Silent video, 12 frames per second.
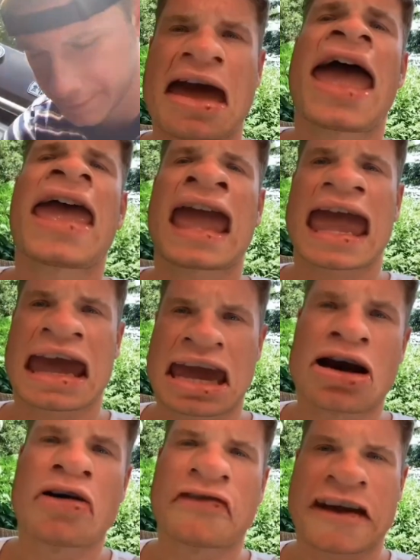Hey,
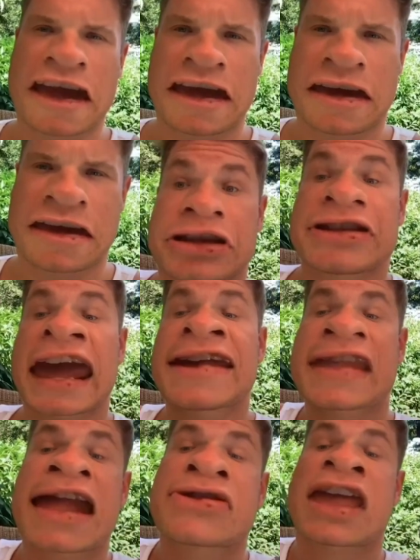get over here. Take
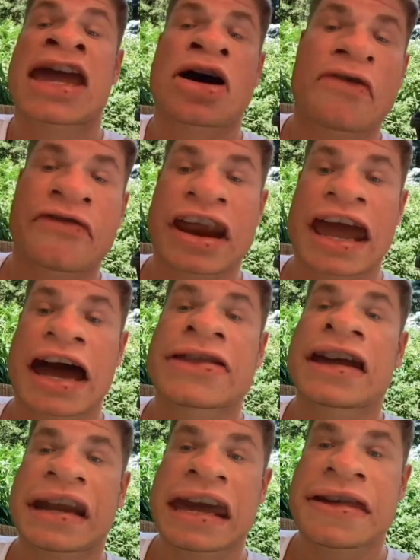that thing over there
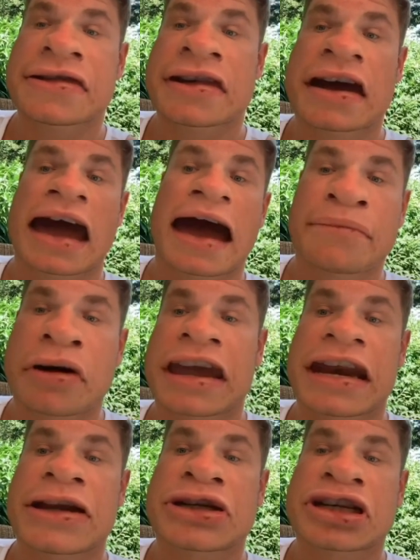underneath and bring it
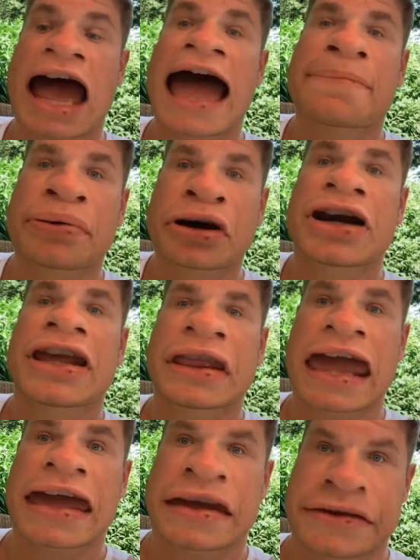inside, put it in
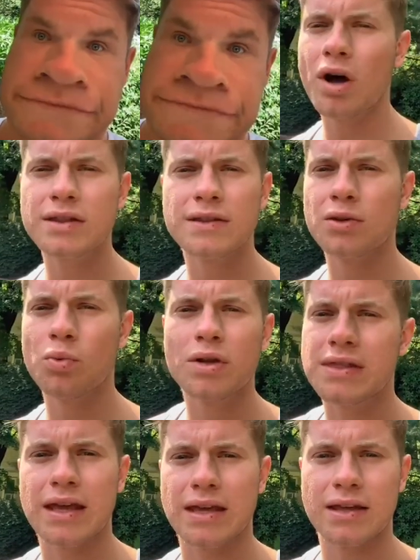there. What? What
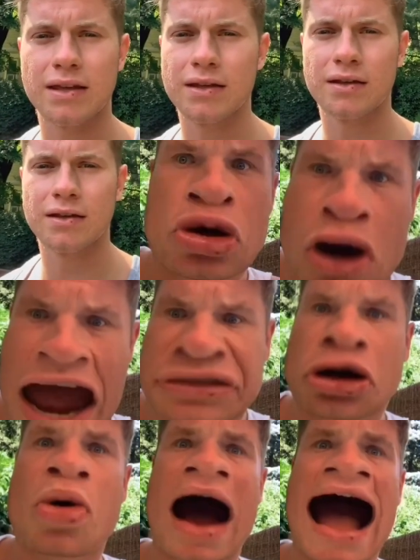thing? You got
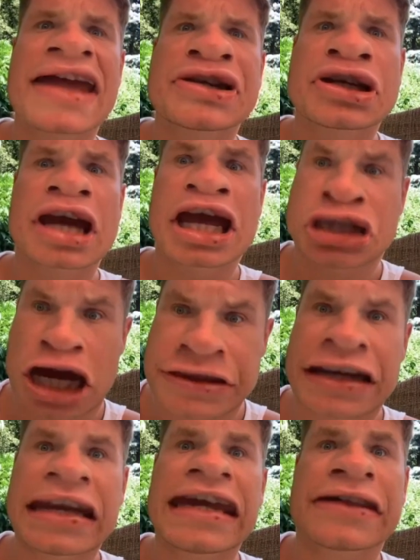two eyes? It's
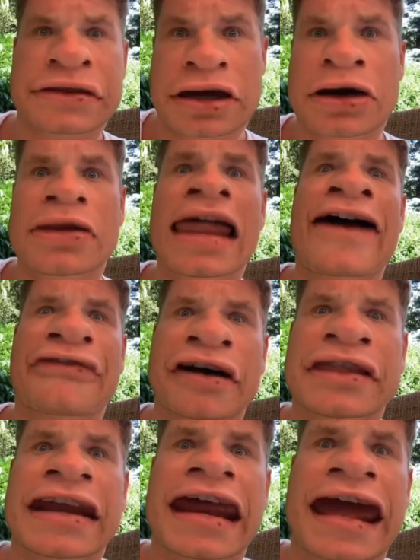underneath, to the left,
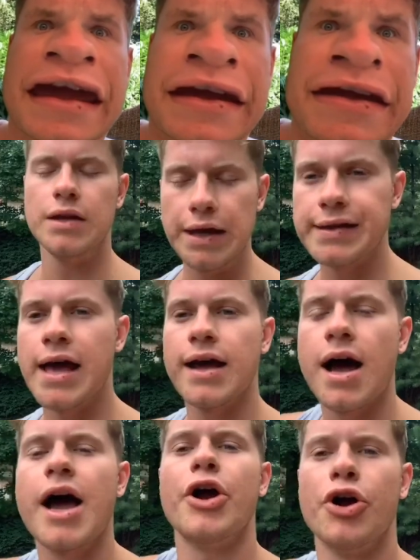under there. Yeah, Dad,
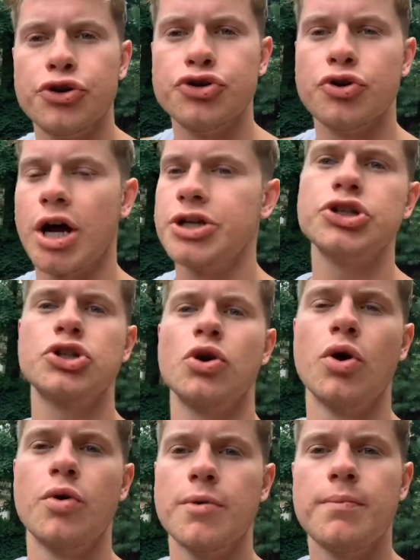I heard you. I just don't
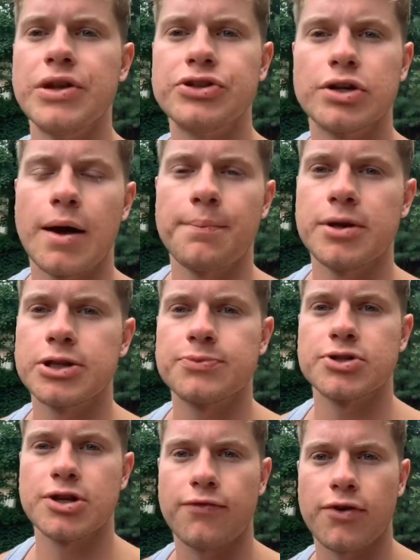know what it means. You're not being
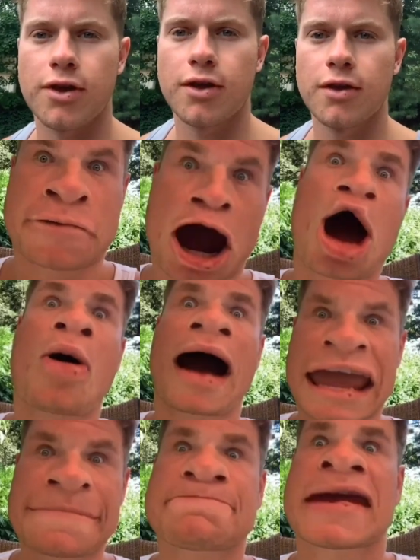specific. Oh, I
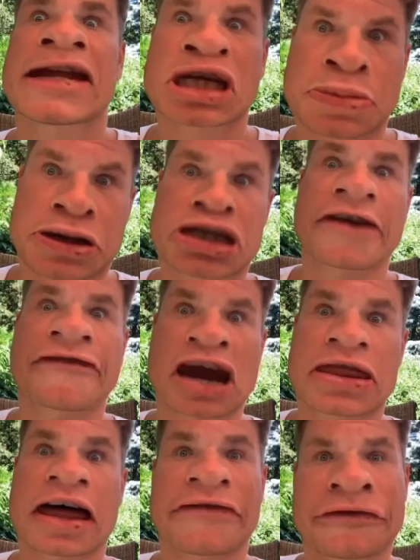ain't being specific
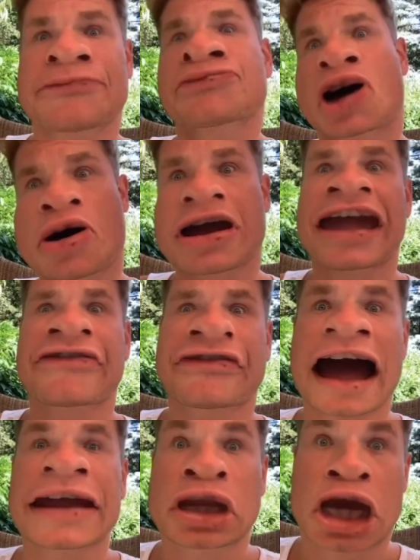enough. Okay,
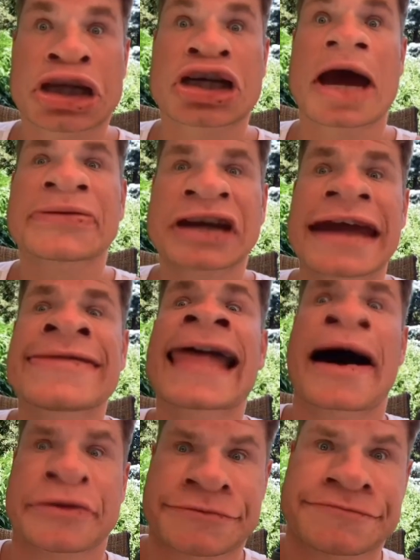fine. It's upside
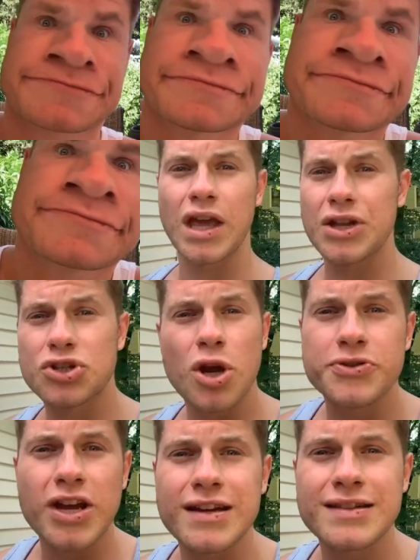down. It's
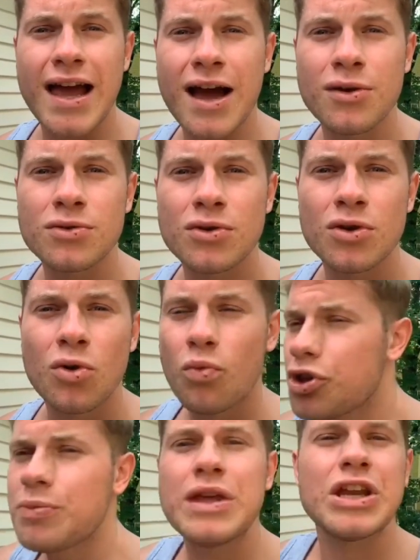upside down? What
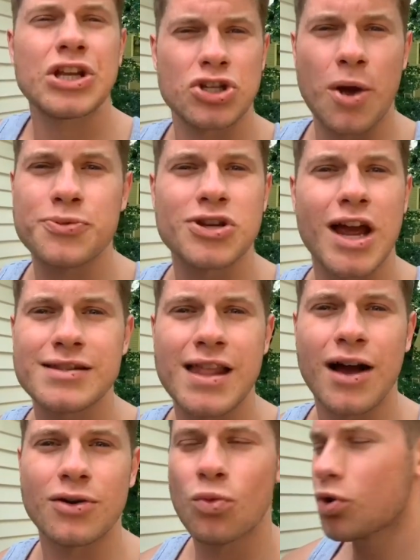do you mean it's upside
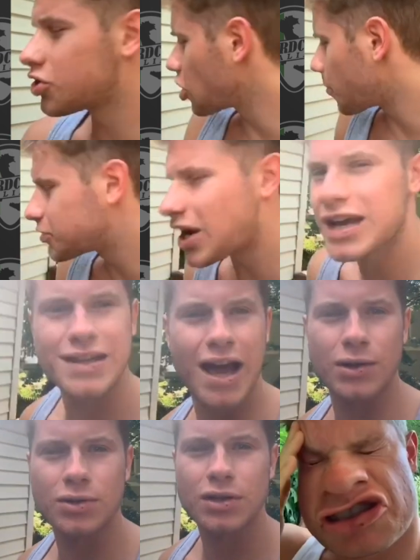down? What's upside down?
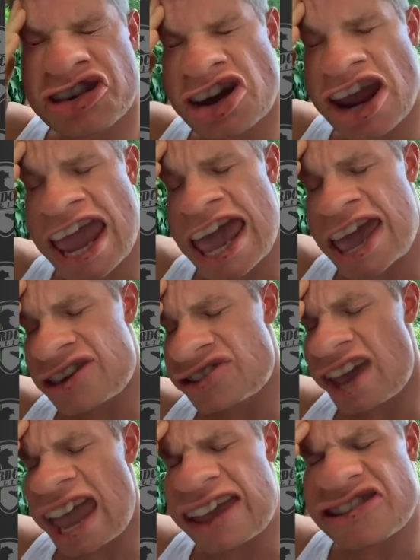
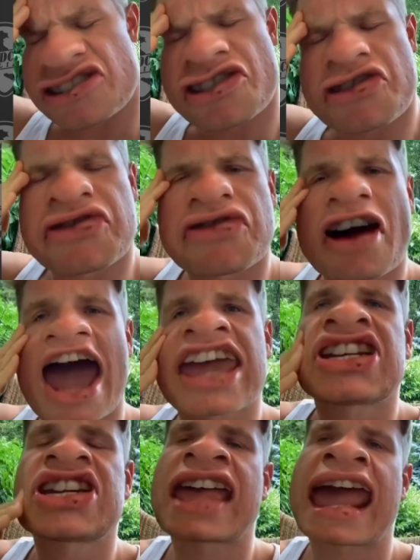Jesus
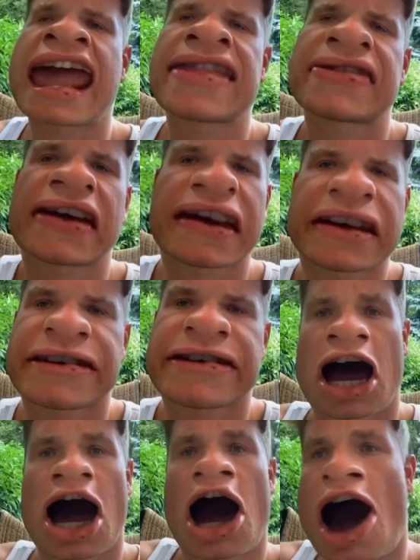Christ, Ant.
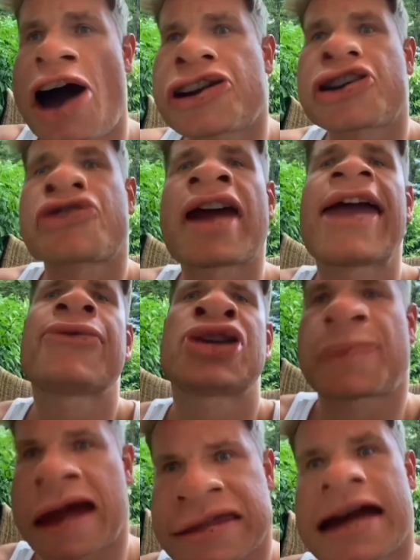A hundred grand we
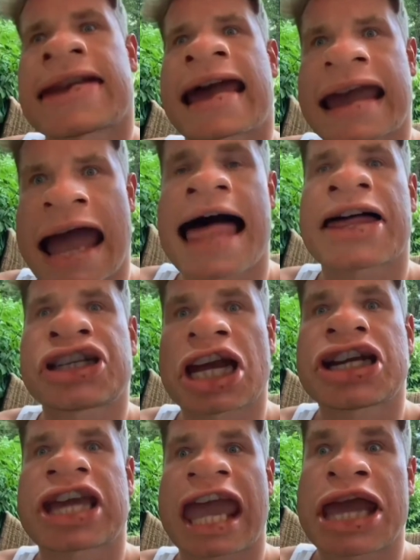spent on that college
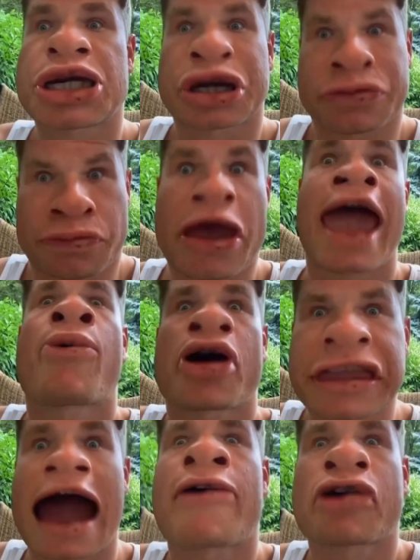education. Yeah,
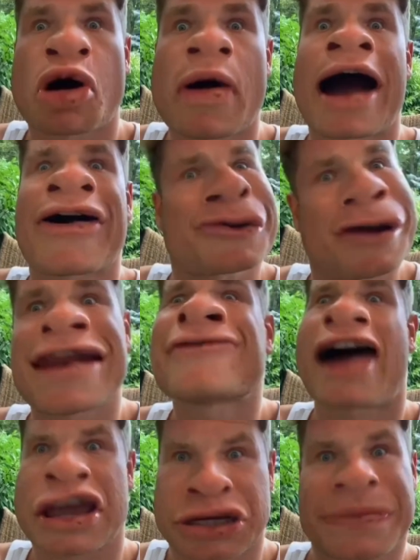worked out real well. Great
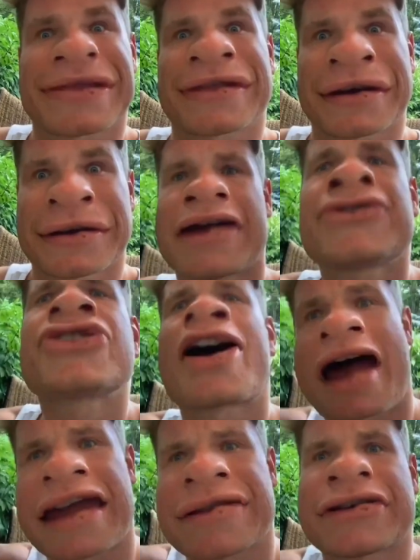investment. It's all
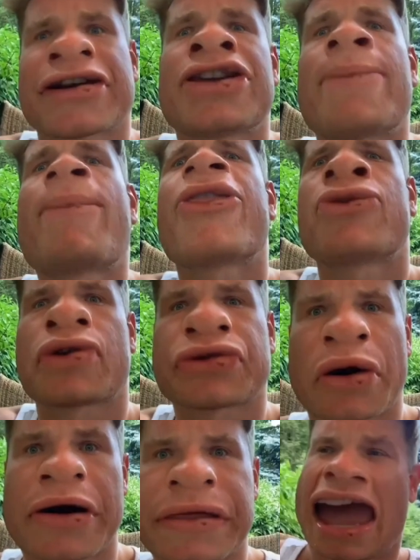right. Your mother will
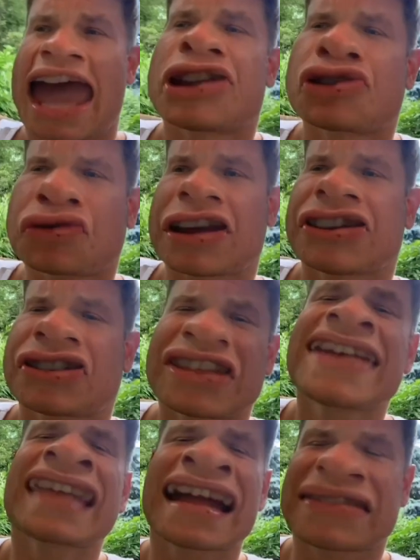do it. Hey, Trish,
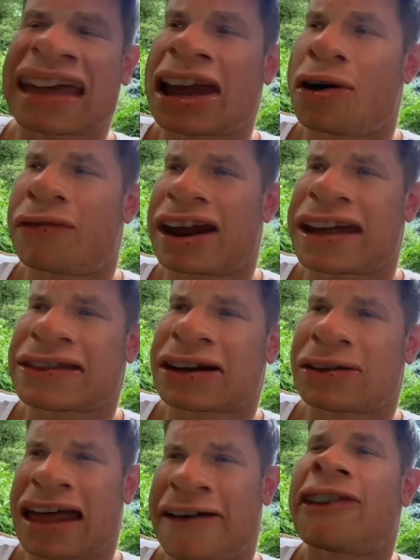take that thing over there to the
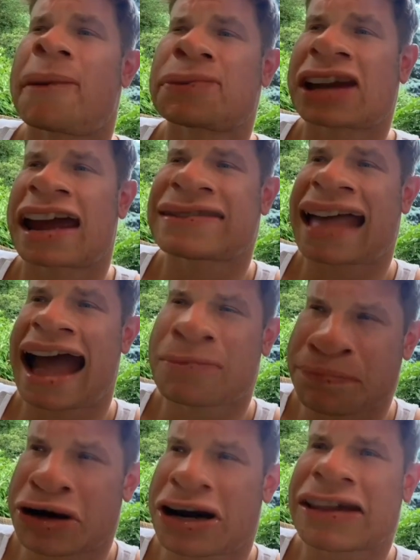left upside down.
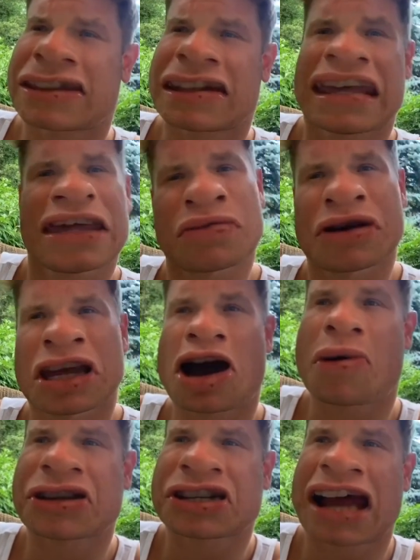Put it underneath when you
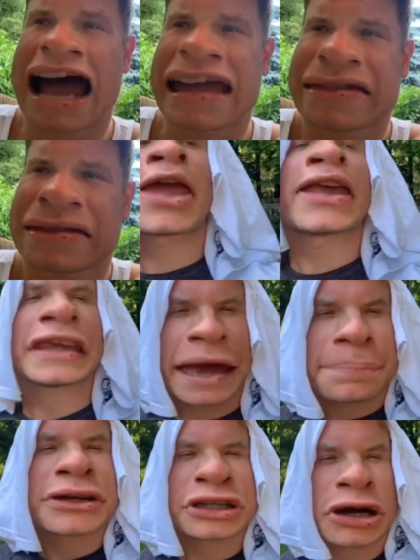go inside.
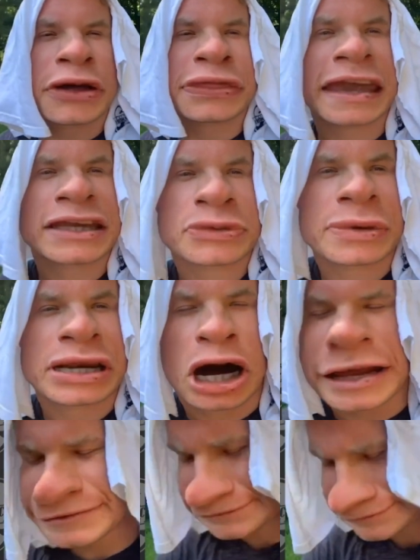Yep, sure thing, sweetheart.